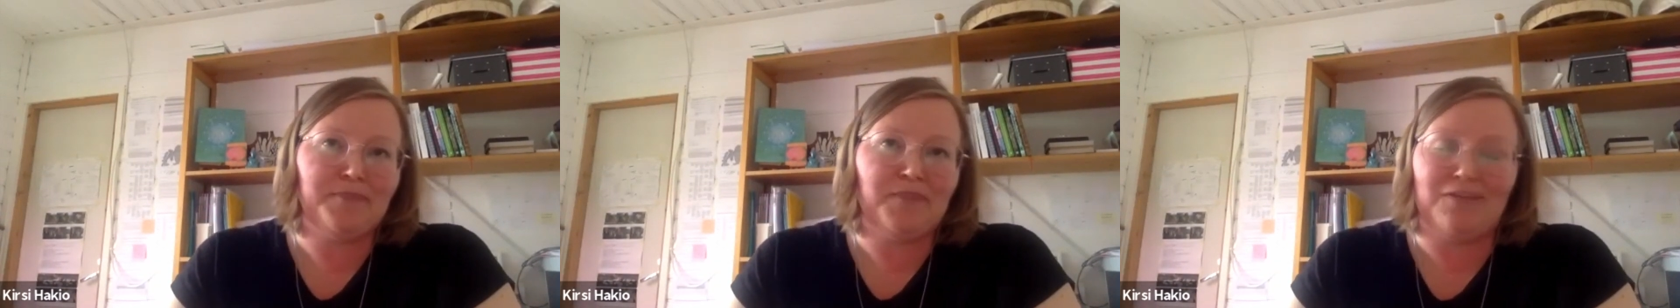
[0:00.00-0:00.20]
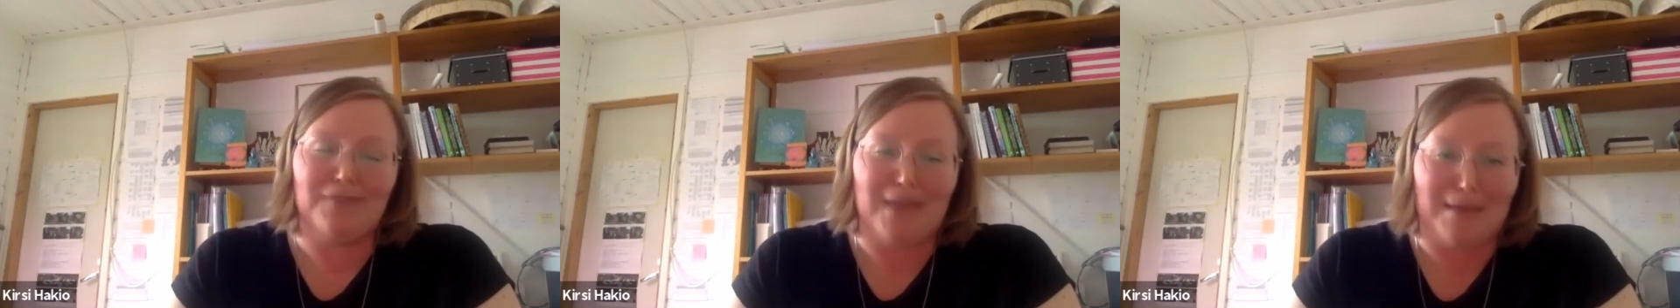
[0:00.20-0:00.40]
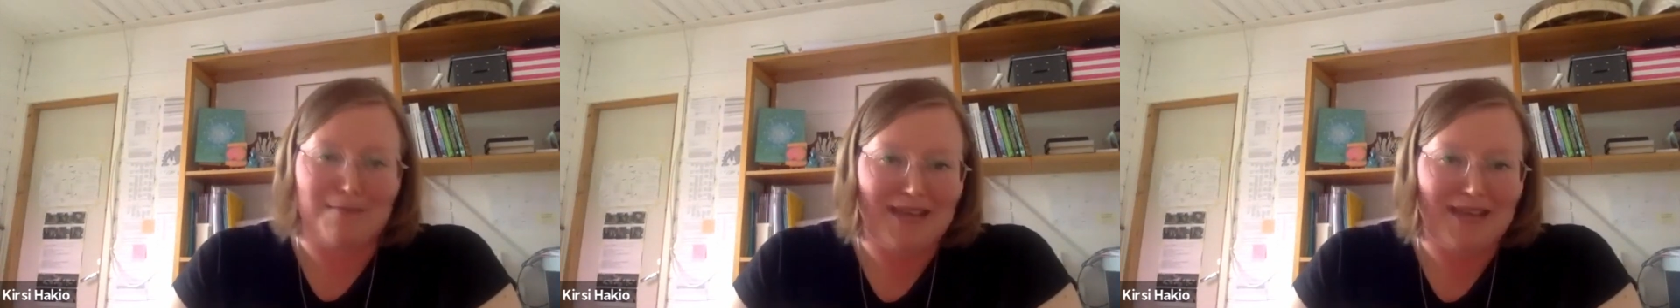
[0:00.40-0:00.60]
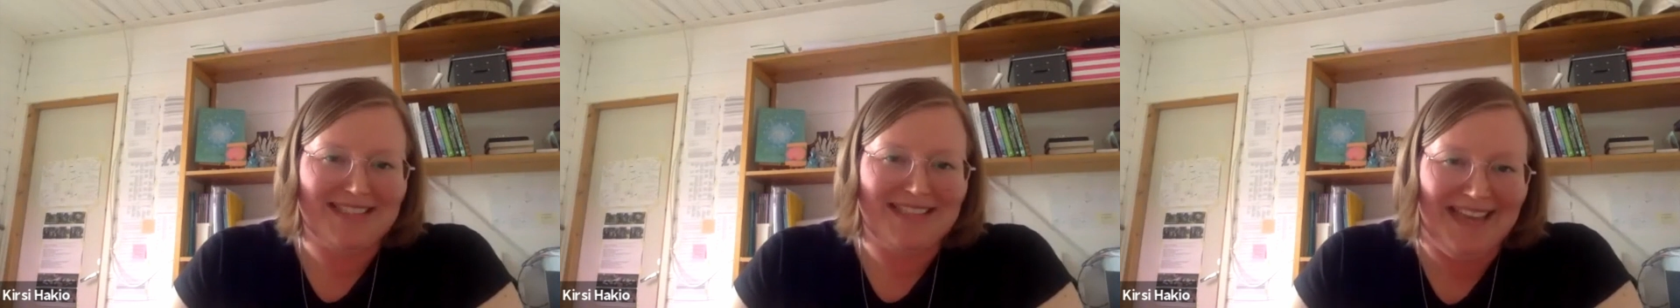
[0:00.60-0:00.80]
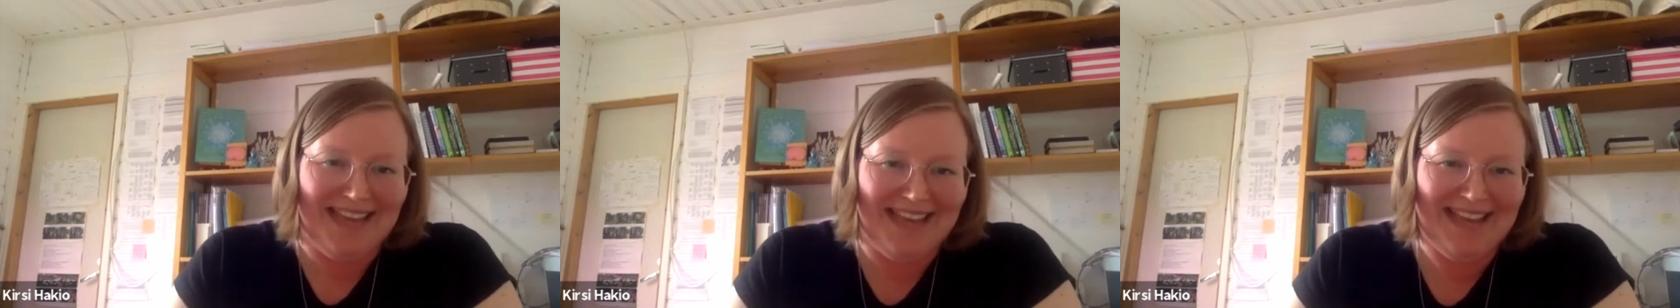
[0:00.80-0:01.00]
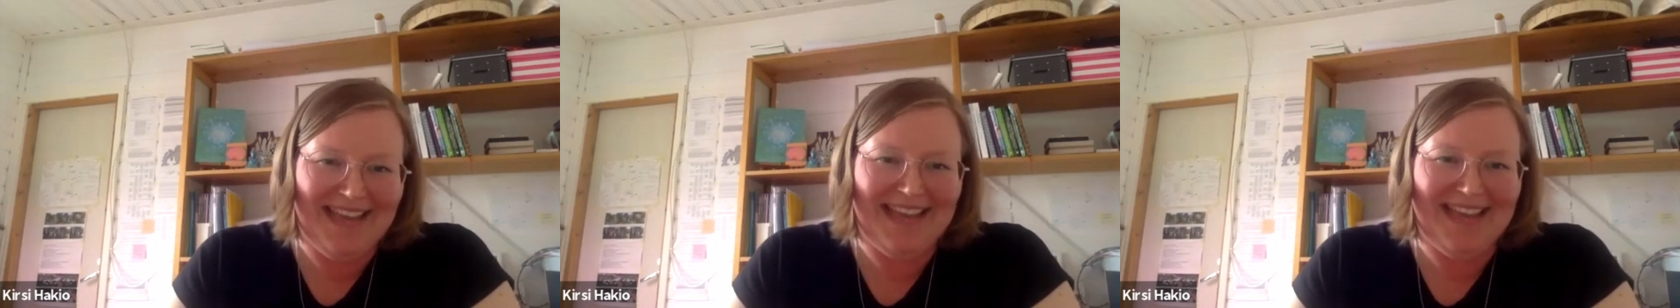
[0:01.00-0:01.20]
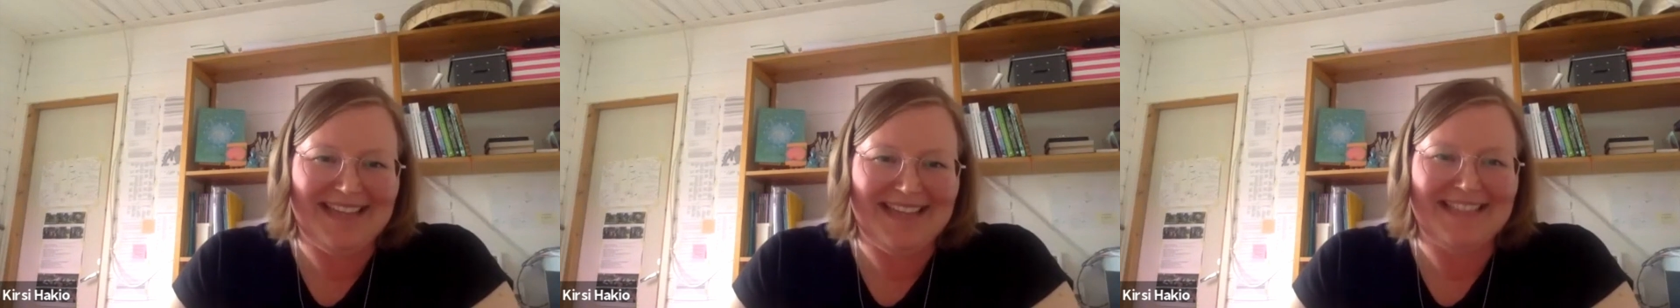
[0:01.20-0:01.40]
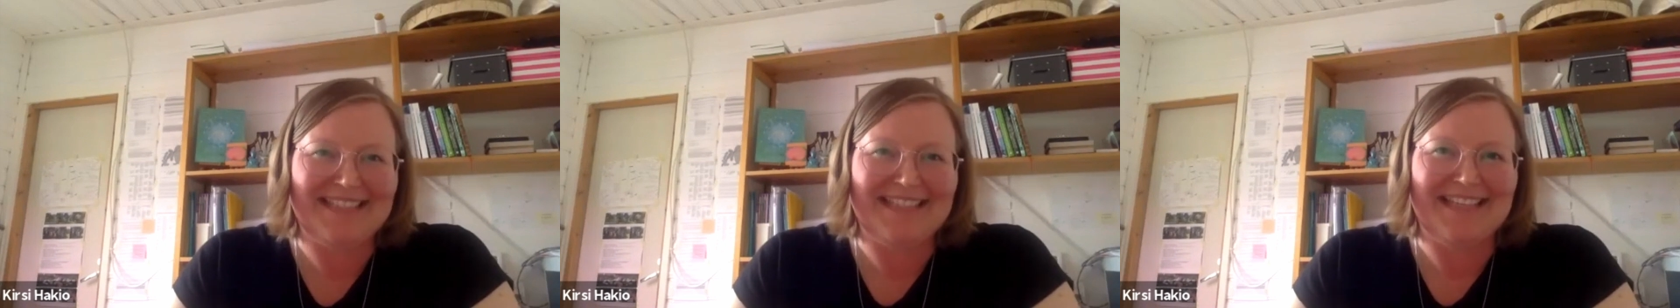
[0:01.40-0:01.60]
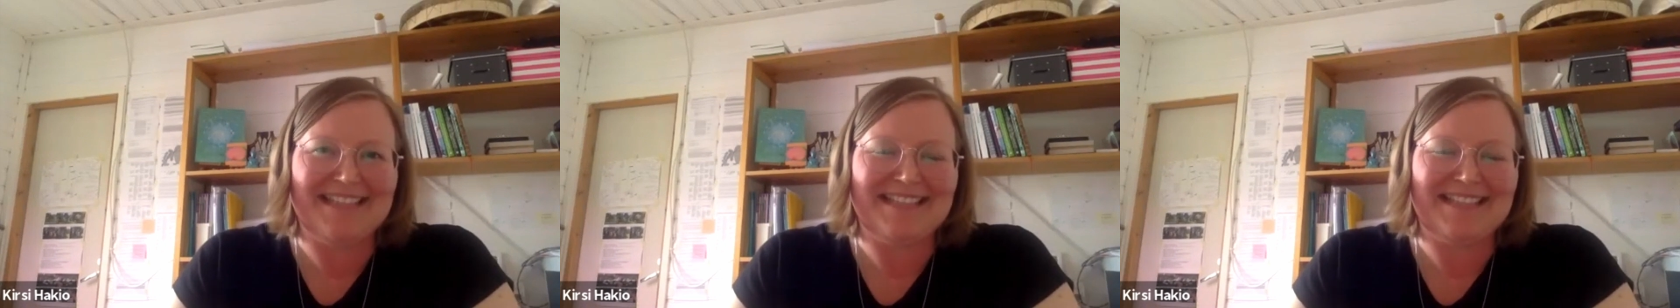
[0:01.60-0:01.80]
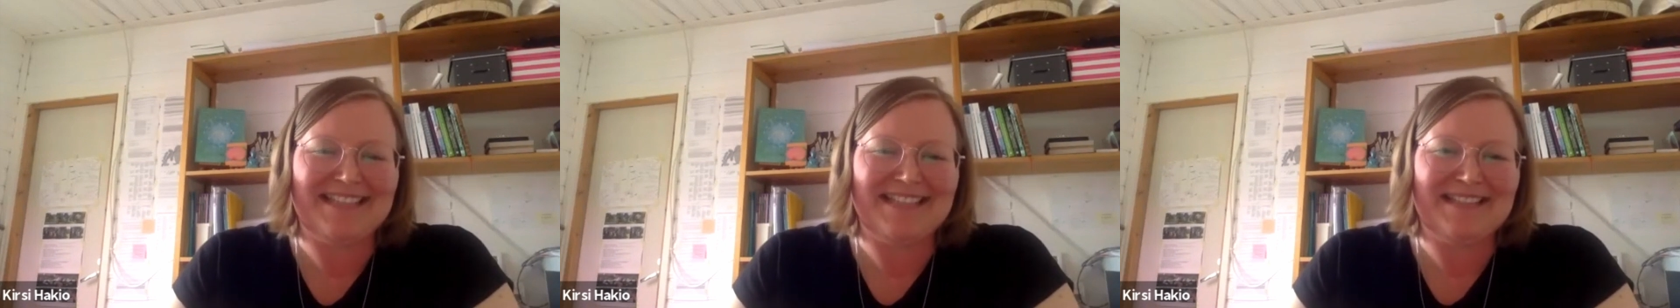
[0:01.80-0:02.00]
if that makes any
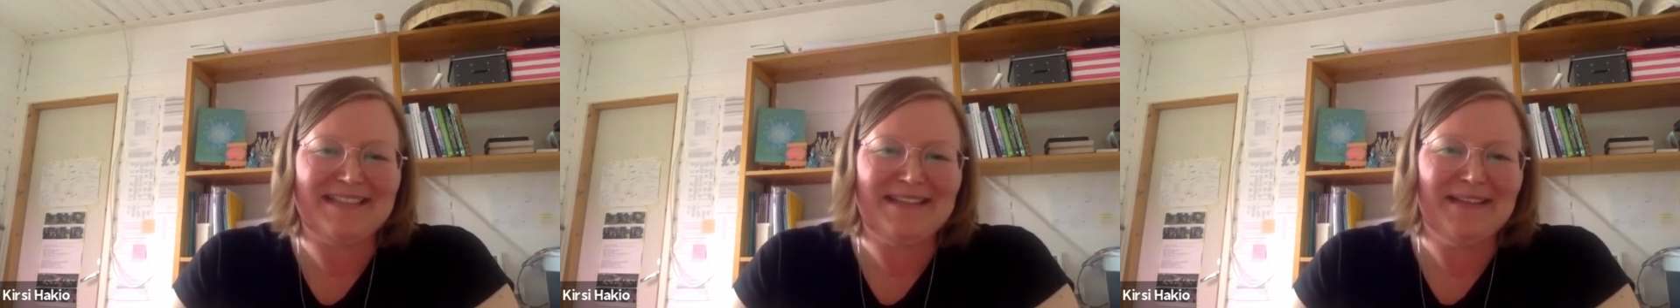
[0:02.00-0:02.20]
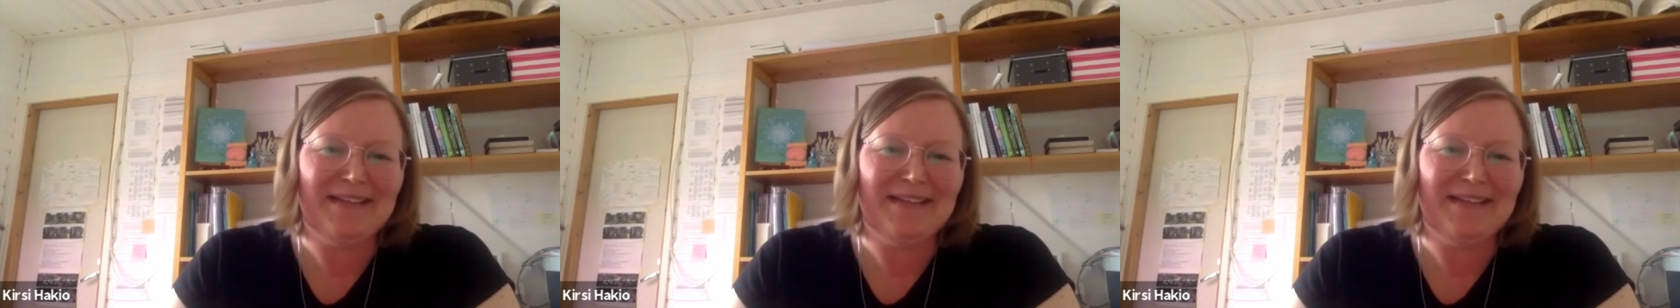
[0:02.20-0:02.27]
sense.